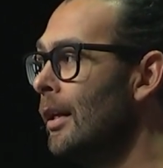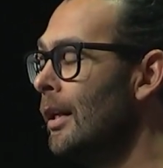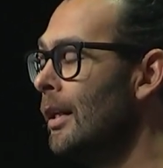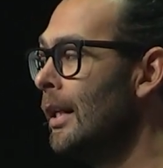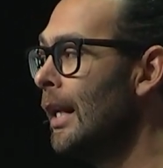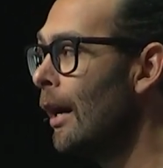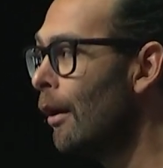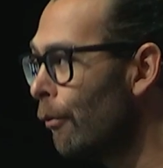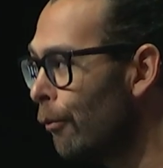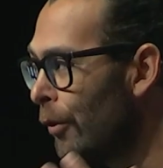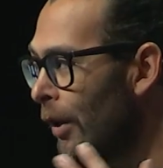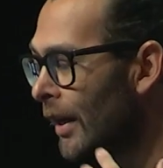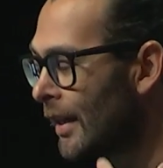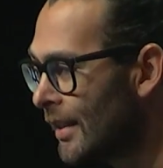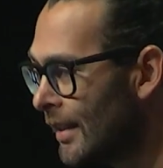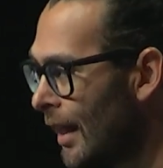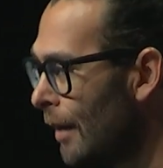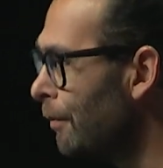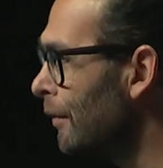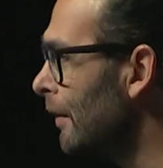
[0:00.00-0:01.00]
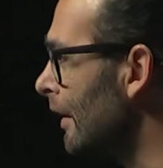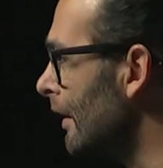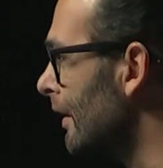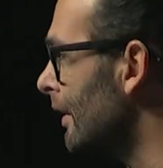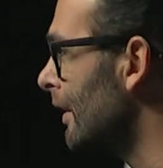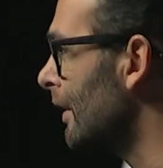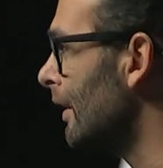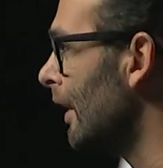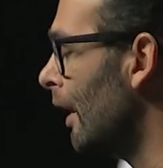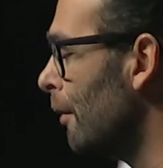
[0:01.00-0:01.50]
Now, if we accept
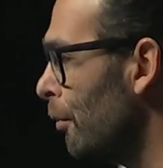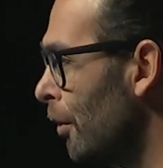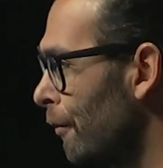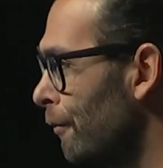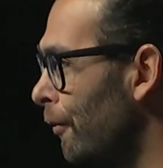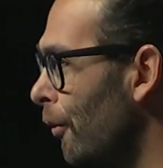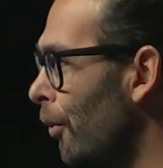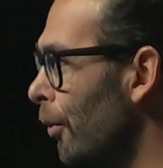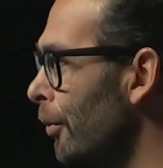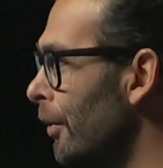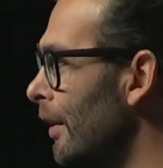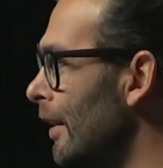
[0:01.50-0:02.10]
this and move forward with